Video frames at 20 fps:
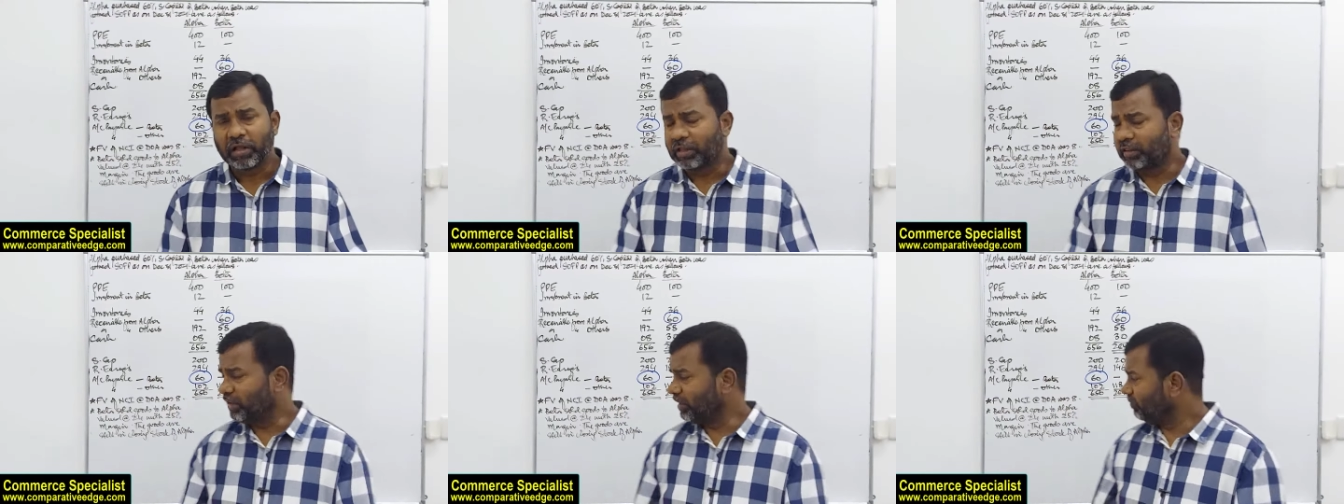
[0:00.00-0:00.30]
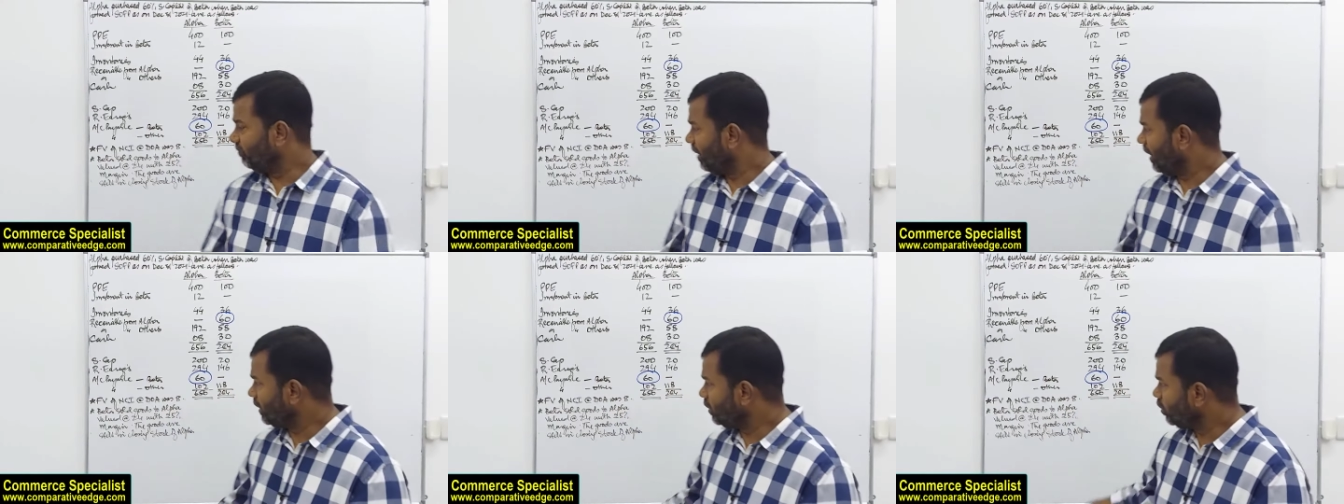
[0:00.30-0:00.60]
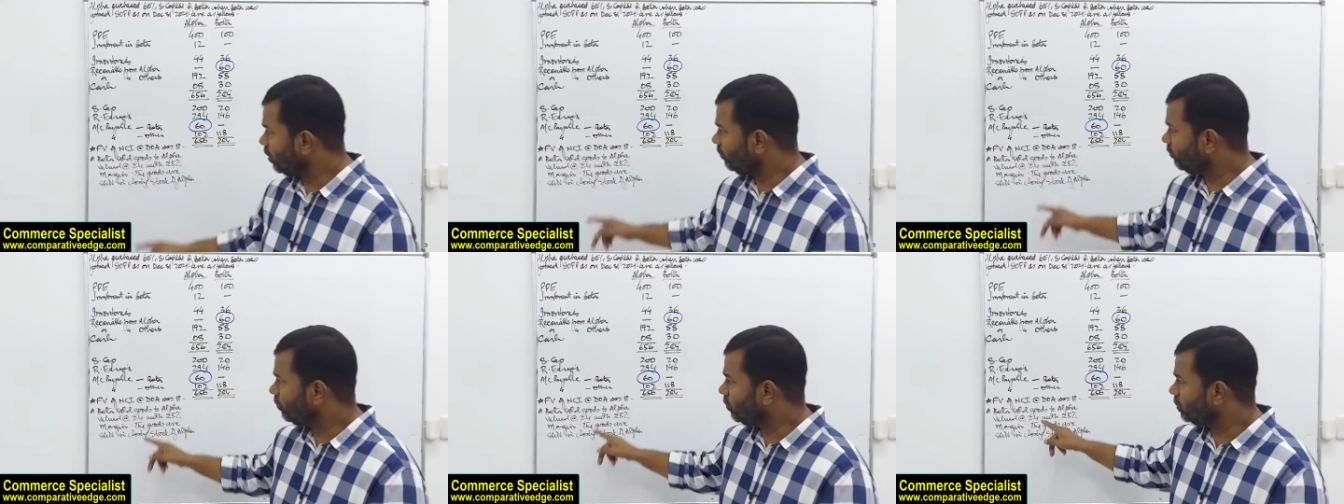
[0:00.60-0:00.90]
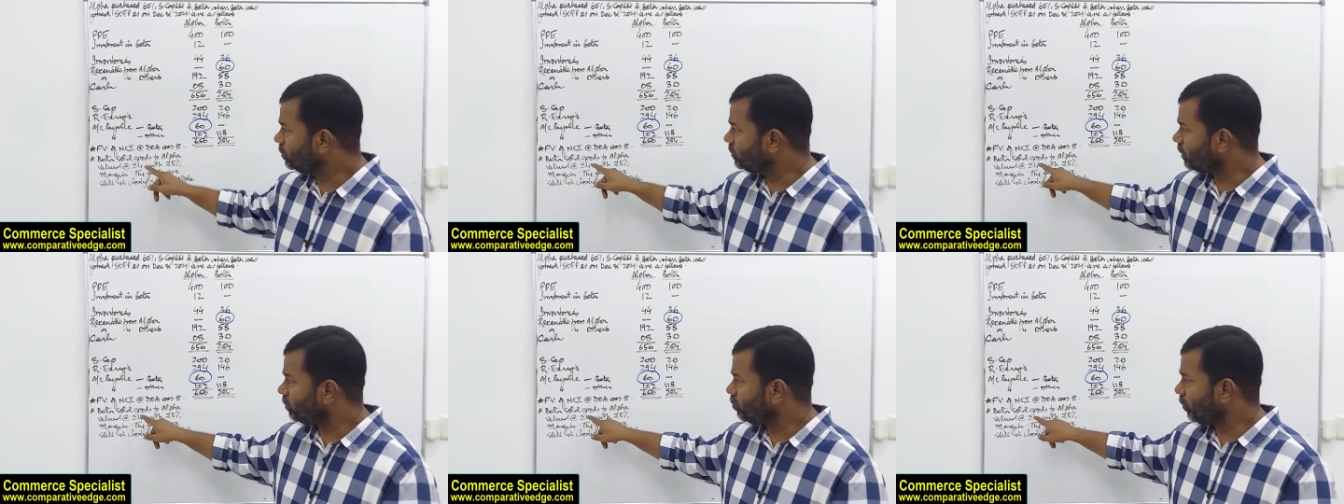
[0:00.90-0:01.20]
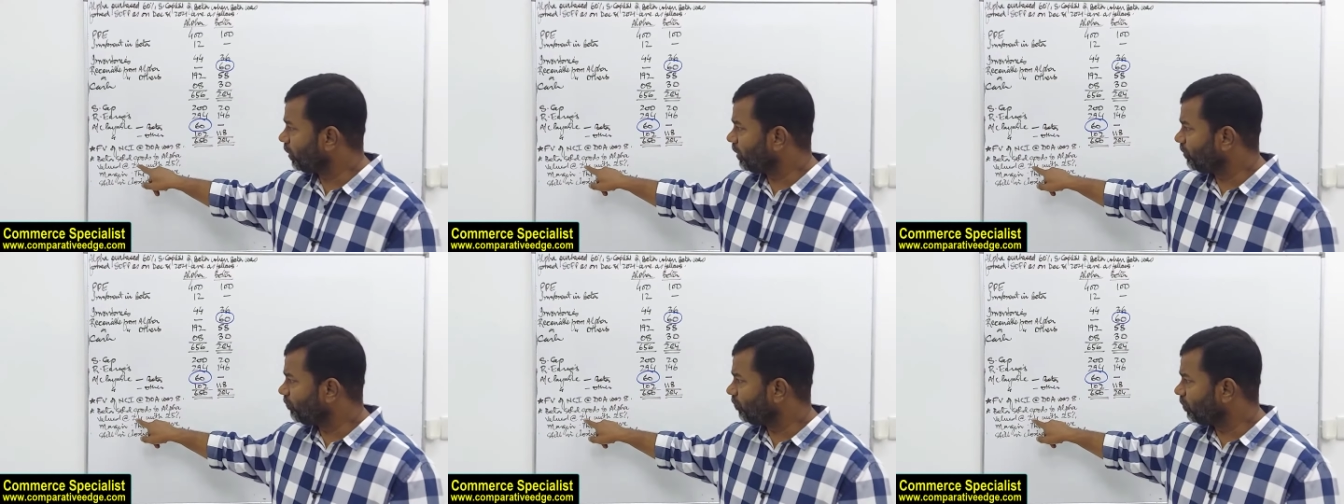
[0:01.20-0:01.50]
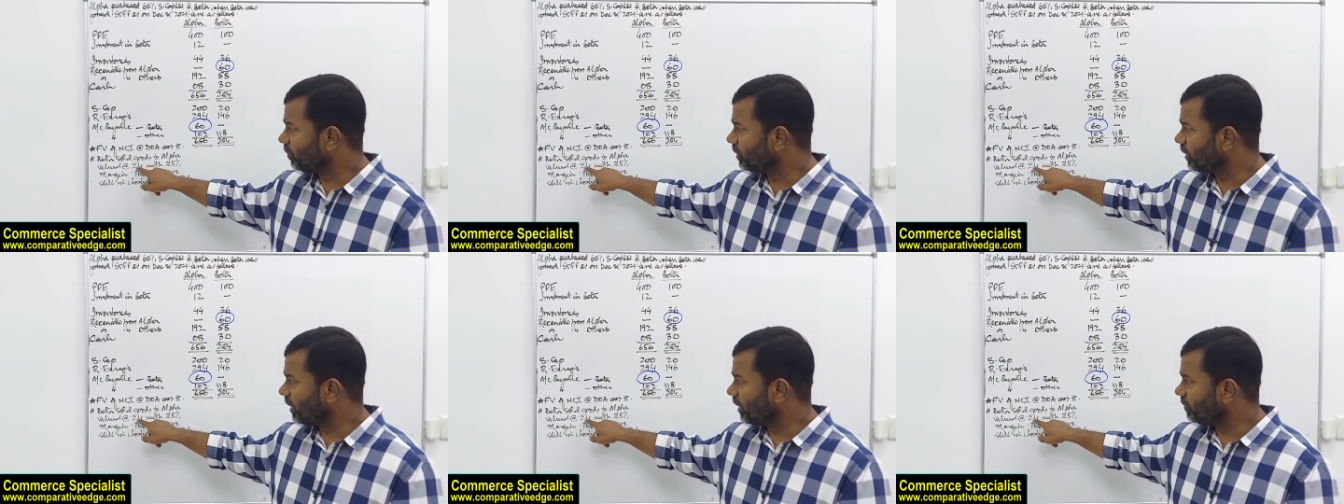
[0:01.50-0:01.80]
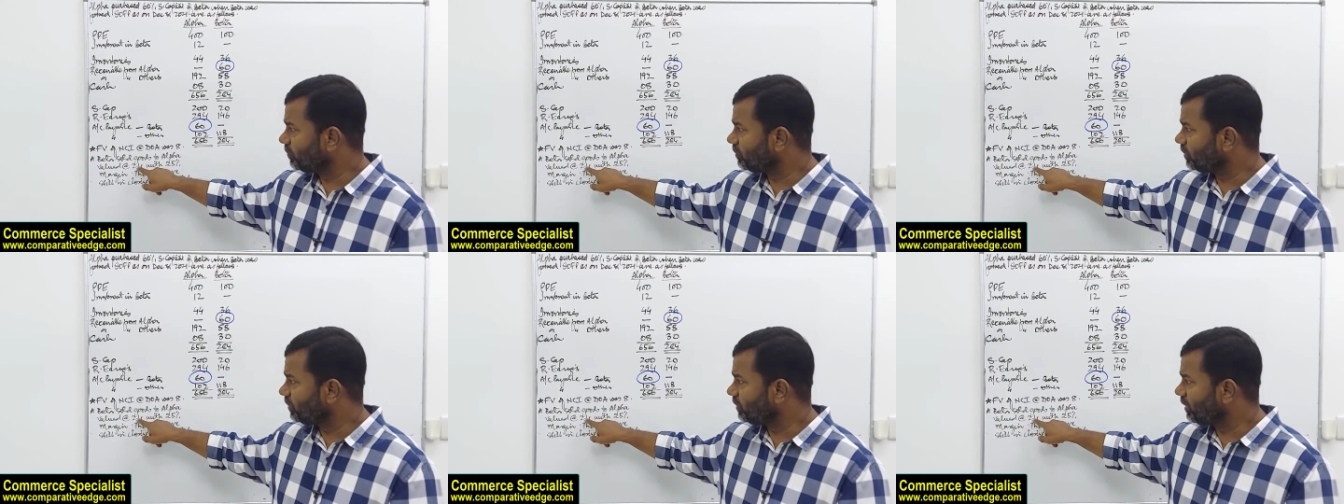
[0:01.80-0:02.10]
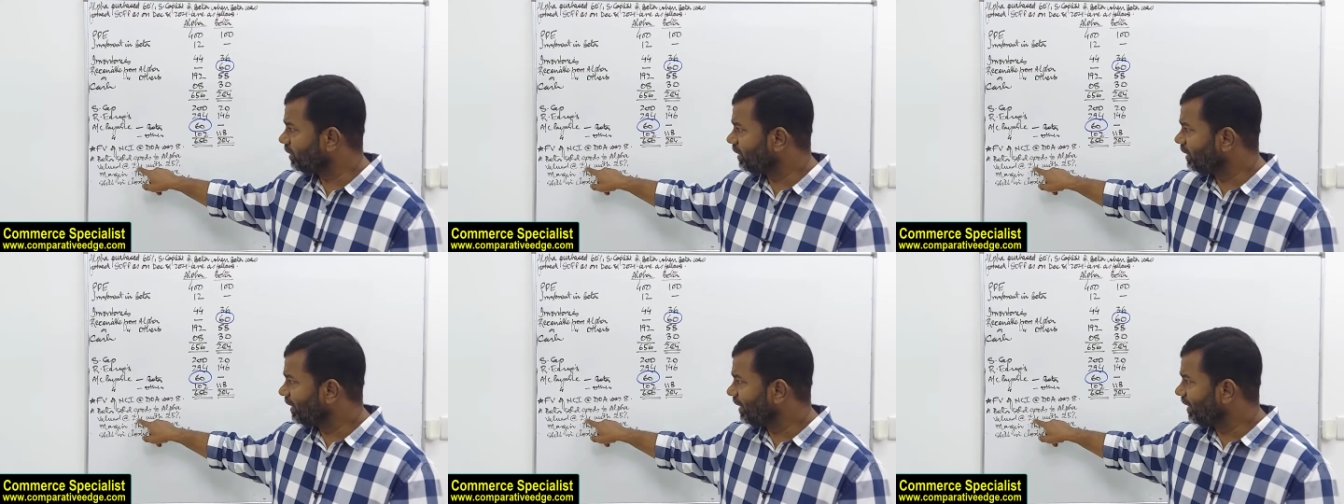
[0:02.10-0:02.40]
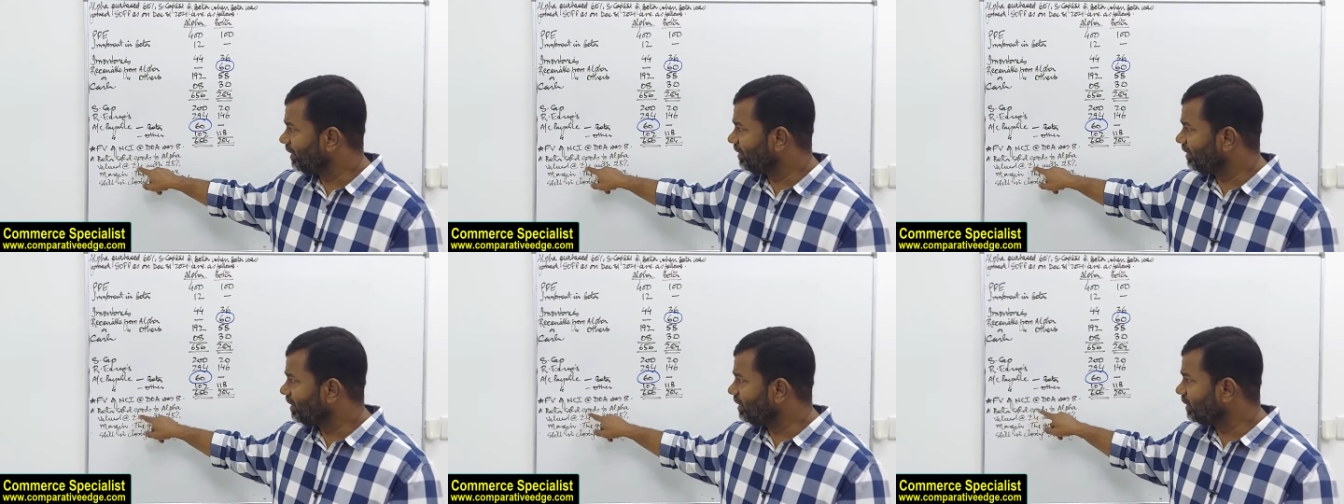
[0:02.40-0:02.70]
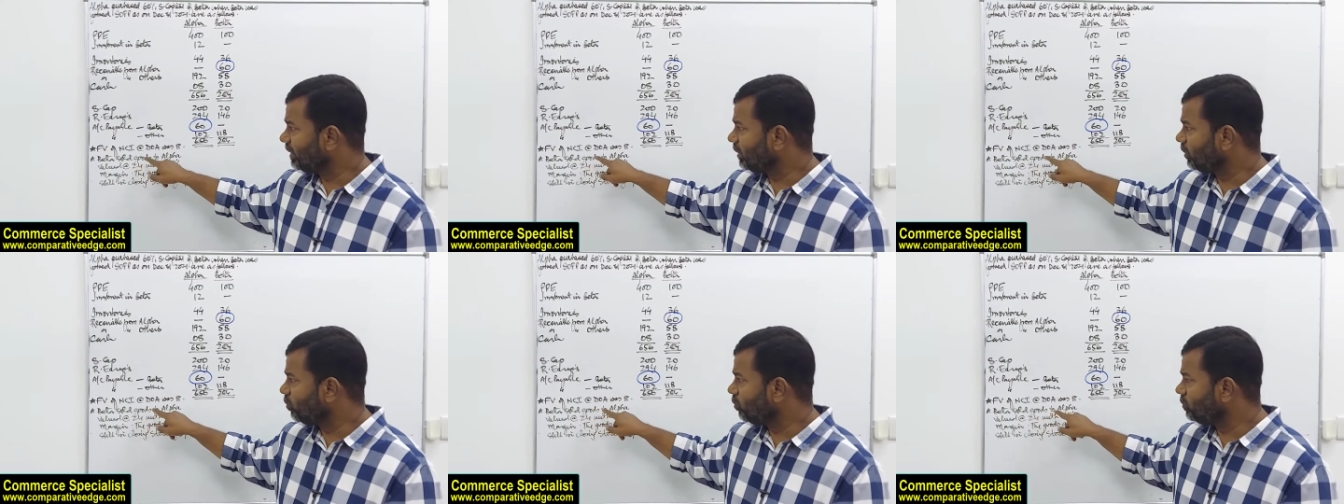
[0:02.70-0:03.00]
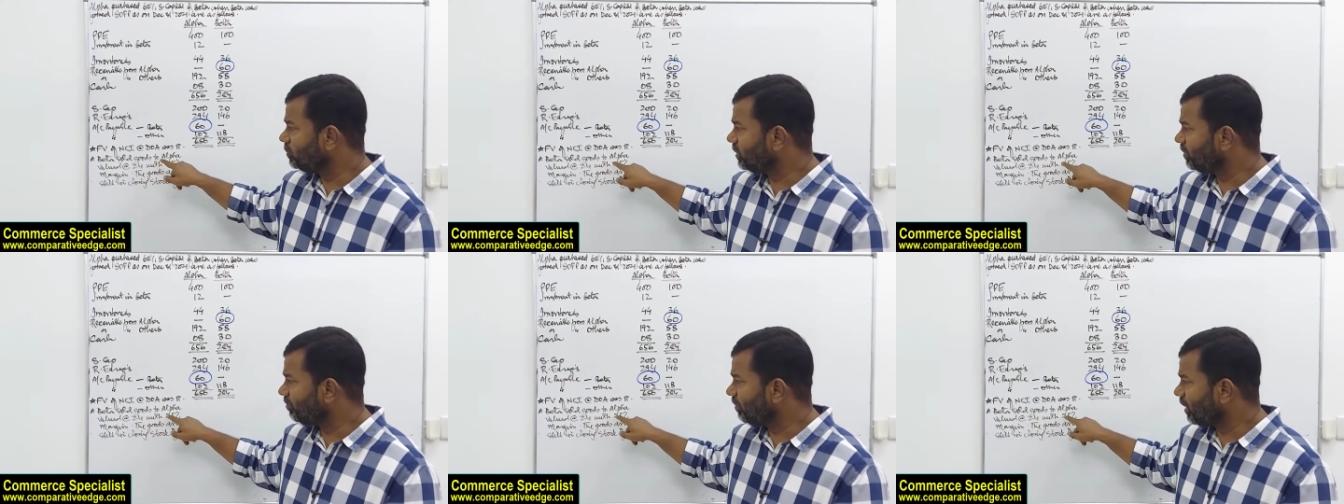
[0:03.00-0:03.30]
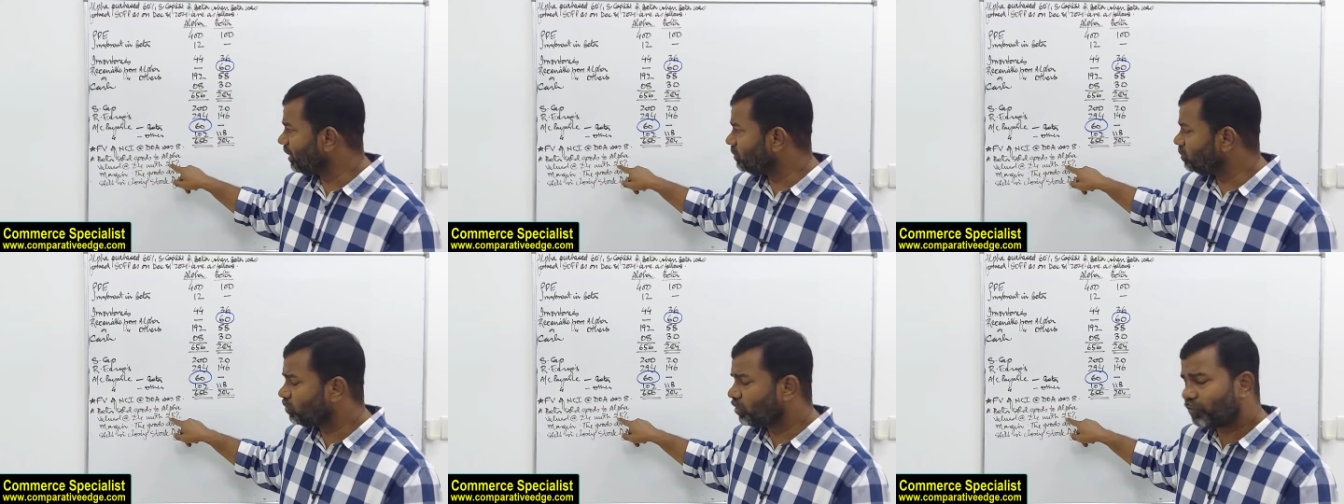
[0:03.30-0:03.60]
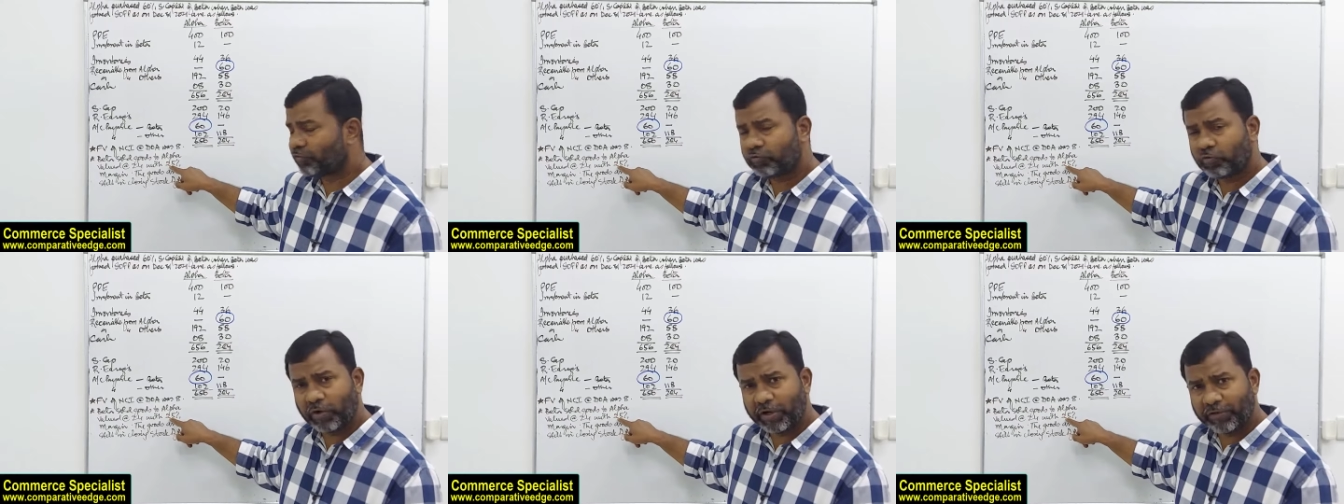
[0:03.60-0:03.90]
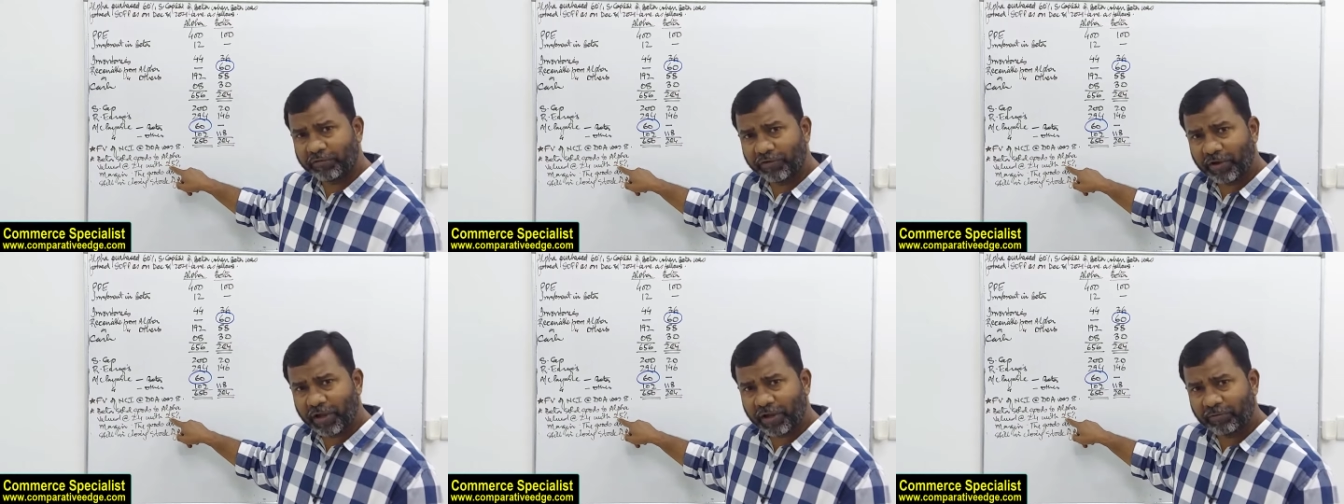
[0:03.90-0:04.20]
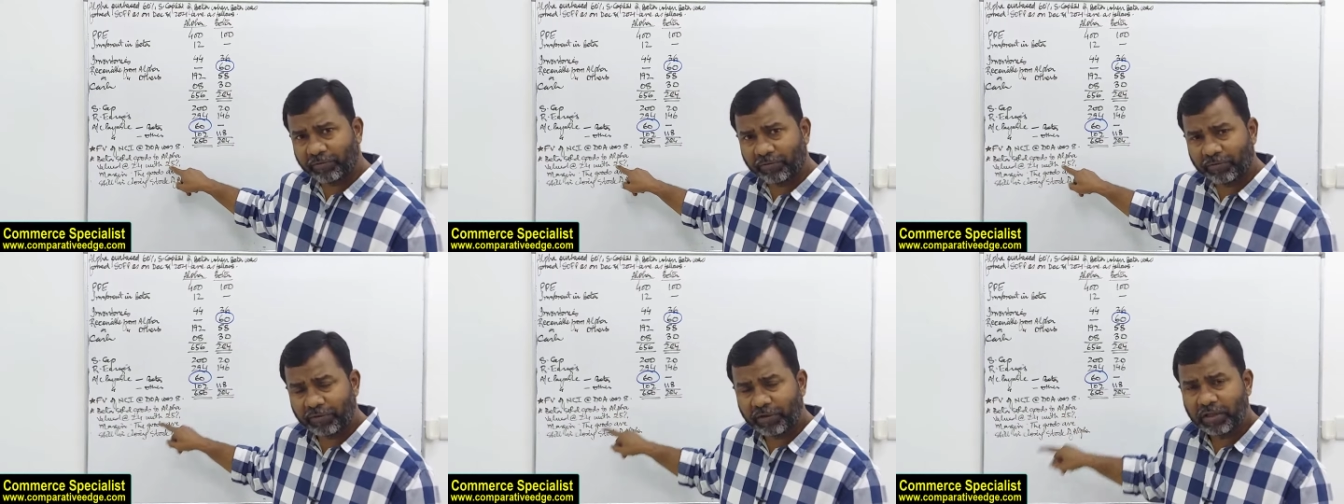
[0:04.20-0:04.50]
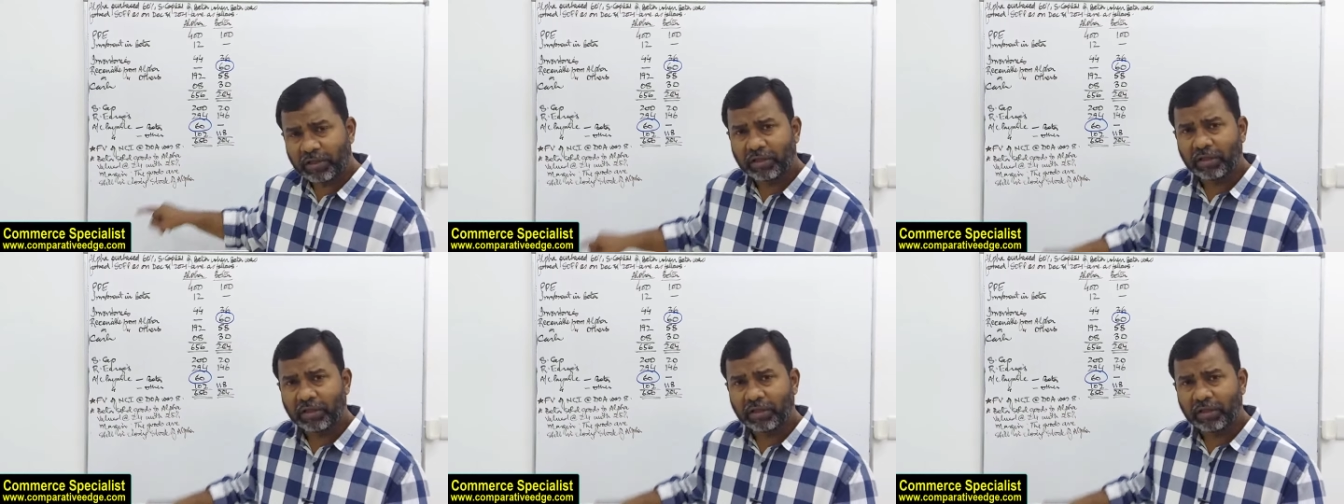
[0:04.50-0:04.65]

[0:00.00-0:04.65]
The value of goods are 24,000. It includes a margin of 25.